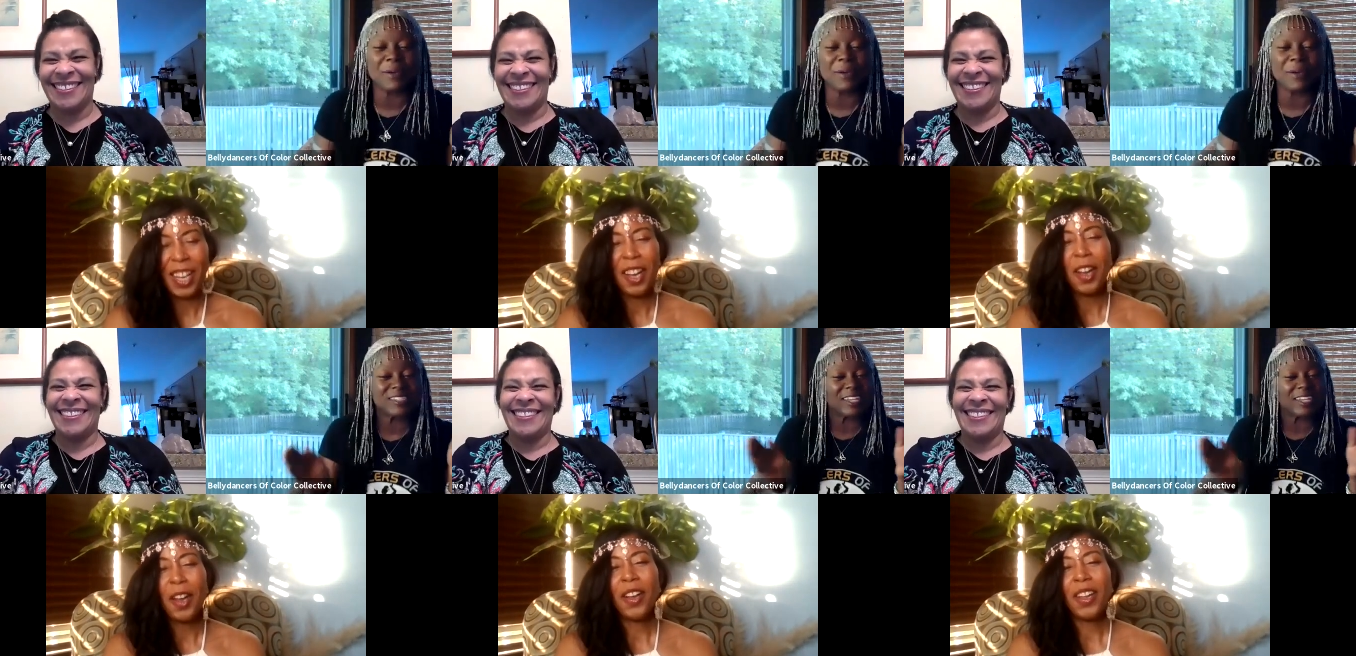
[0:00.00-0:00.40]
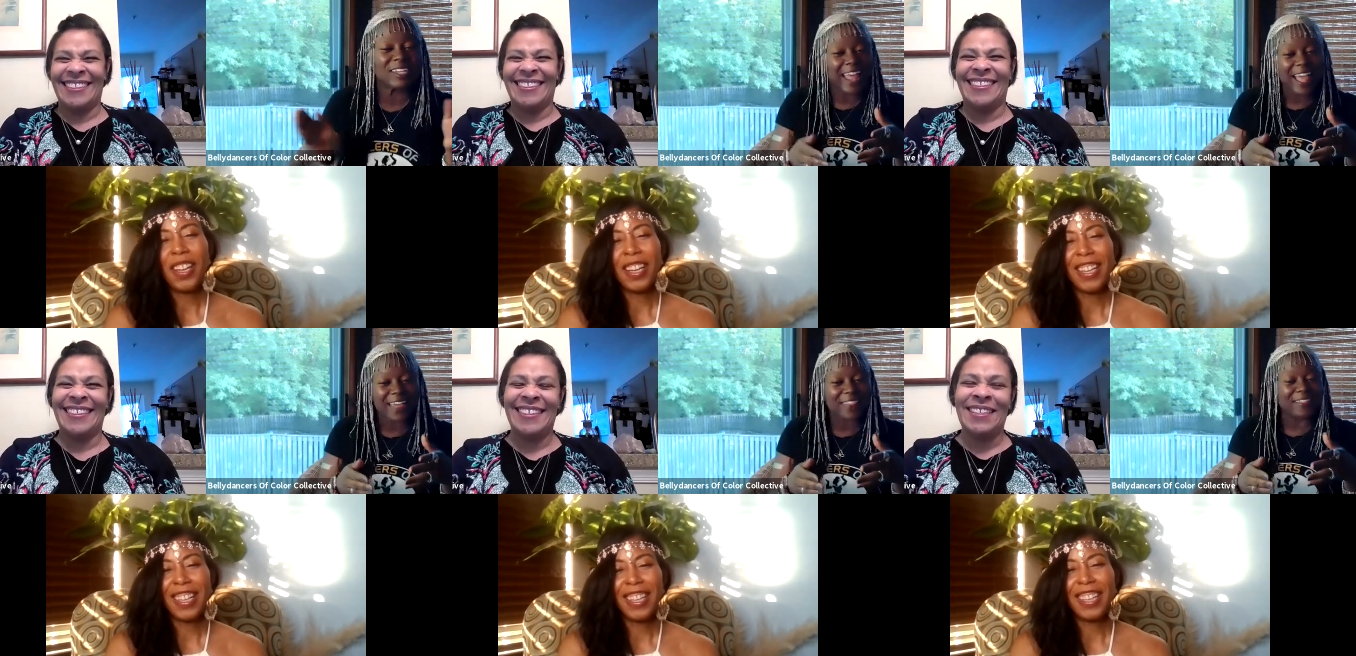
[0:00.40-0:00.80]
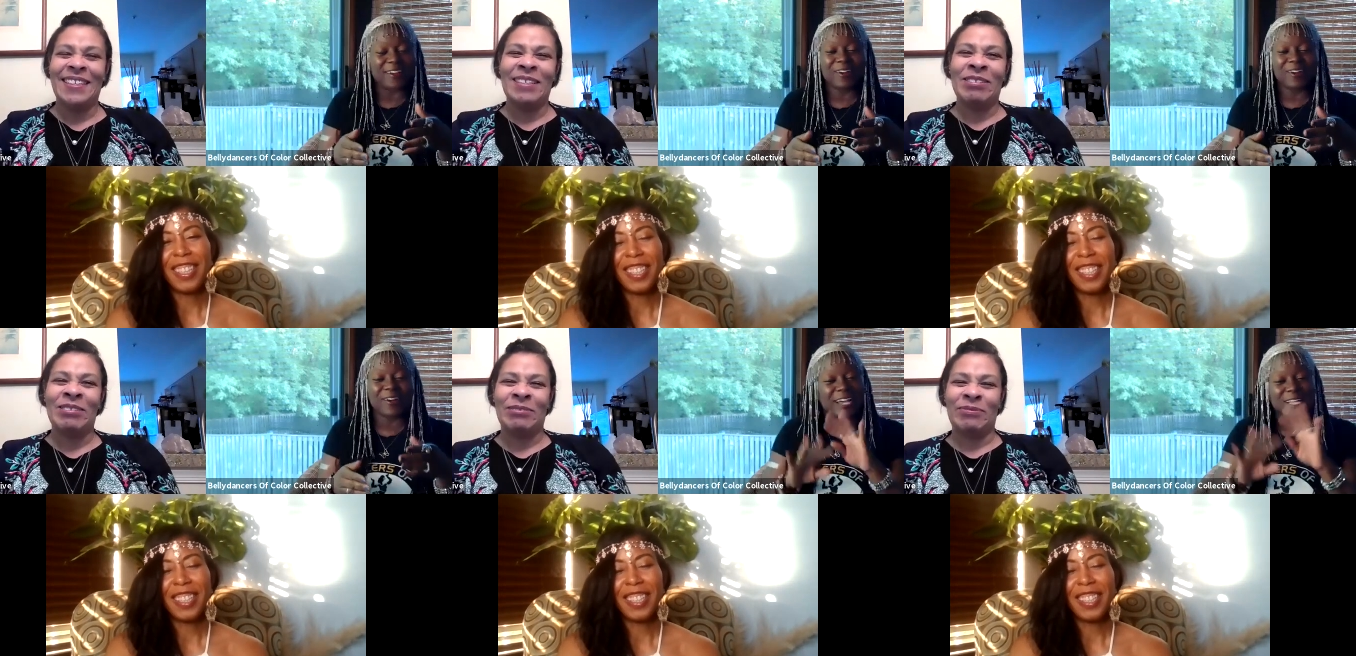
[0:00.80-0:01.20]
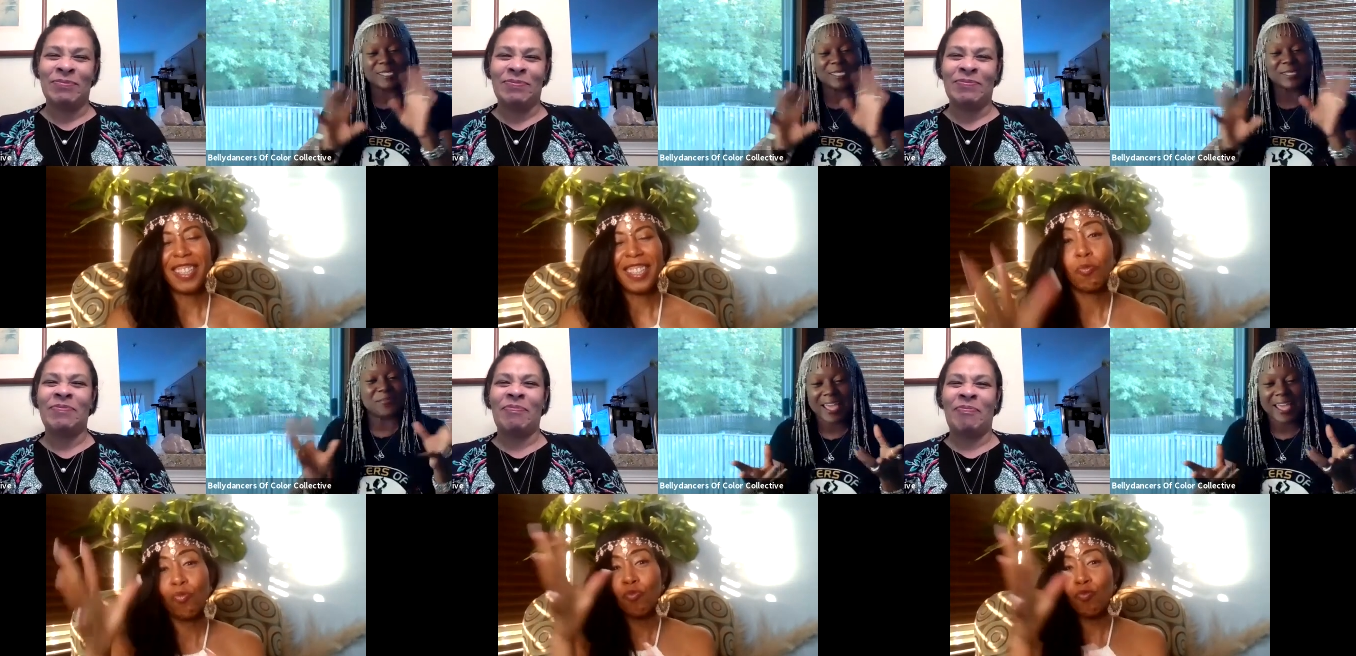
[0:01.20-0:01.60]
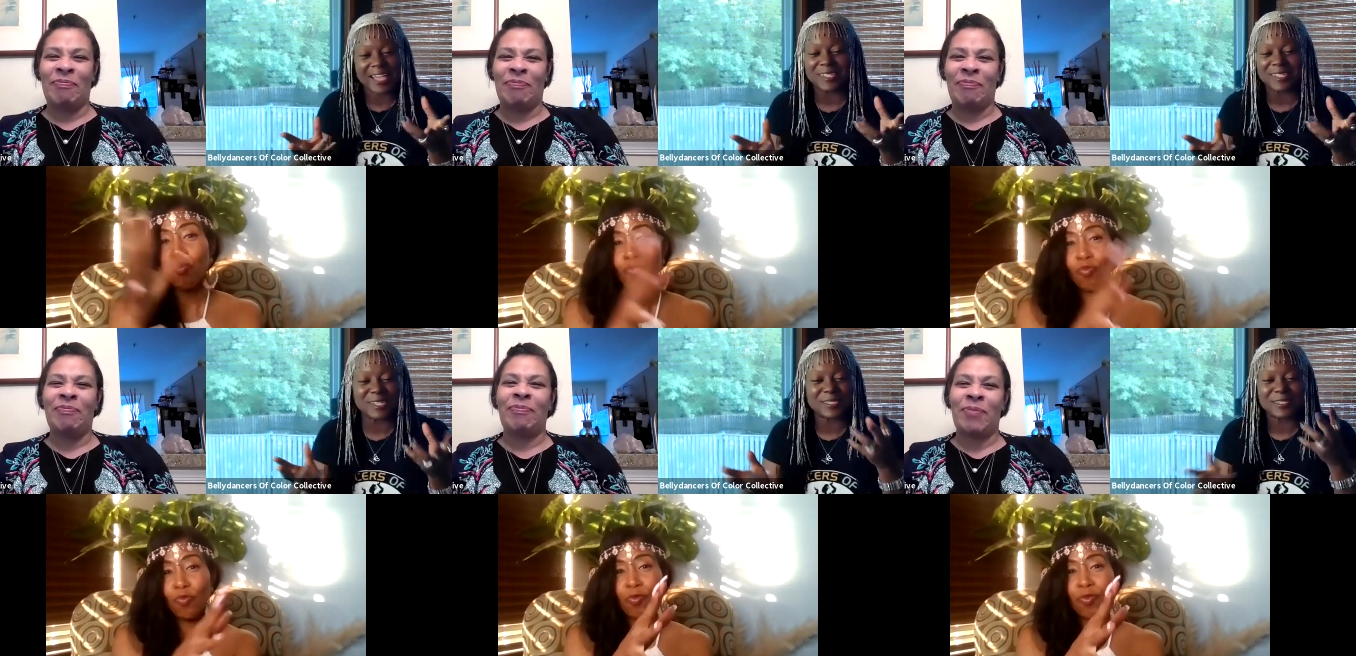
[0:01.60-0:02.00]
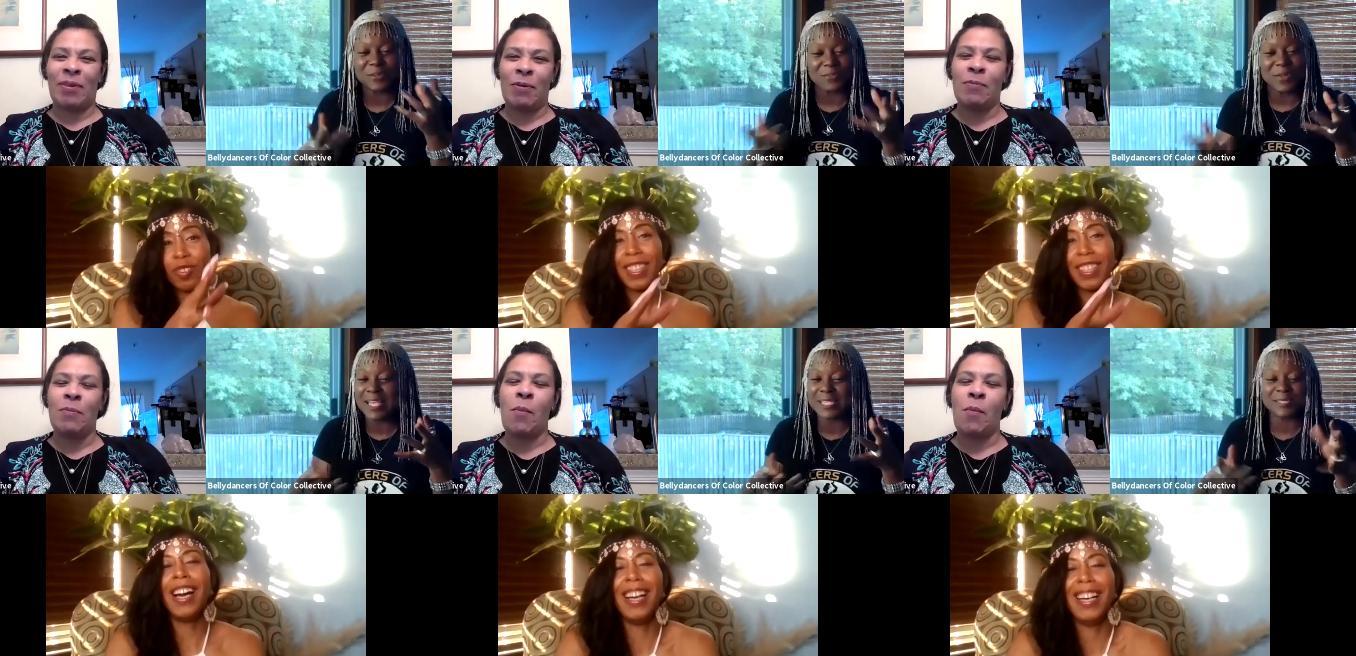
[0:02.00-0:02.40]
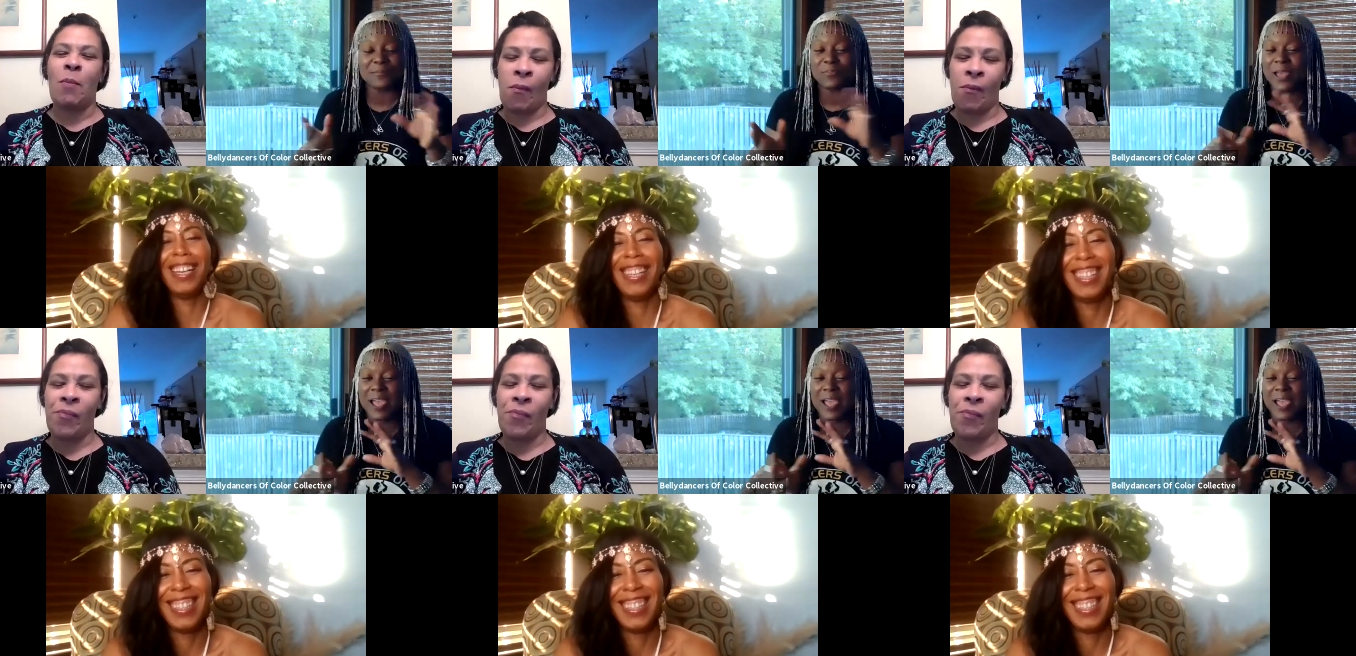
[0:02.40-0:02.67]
Speaker 1: but together, girl, that's amazing. It's an amazing